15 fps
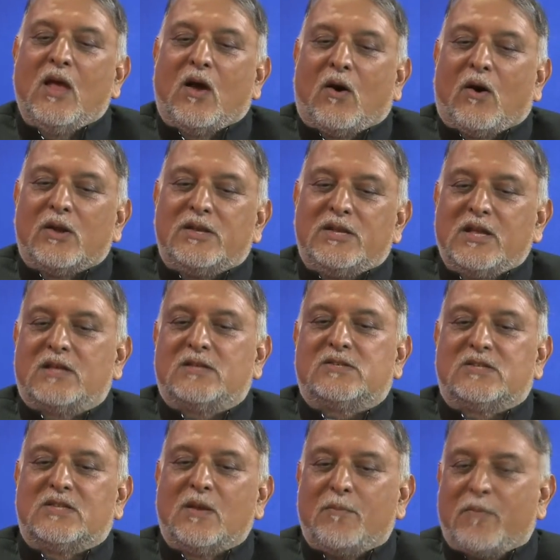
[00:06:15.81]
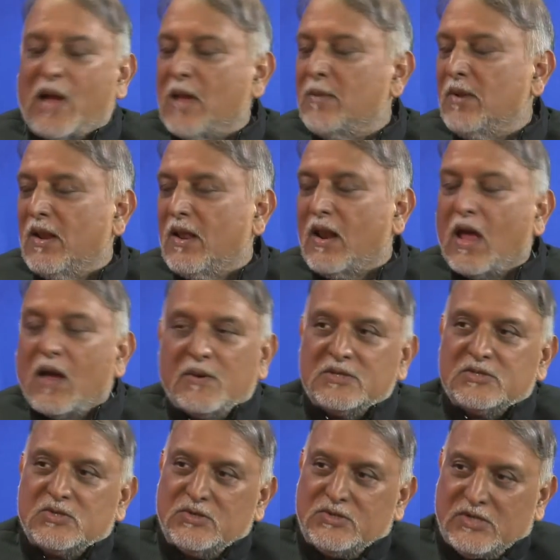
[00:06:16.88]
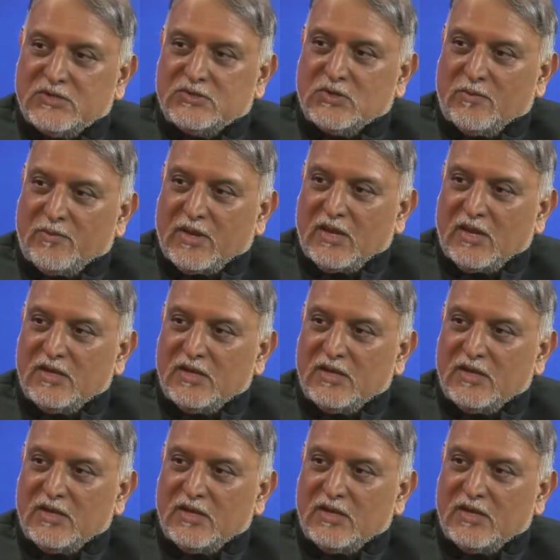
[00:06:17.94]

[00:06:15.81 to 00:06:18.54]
or does the Bible allow us to disobey.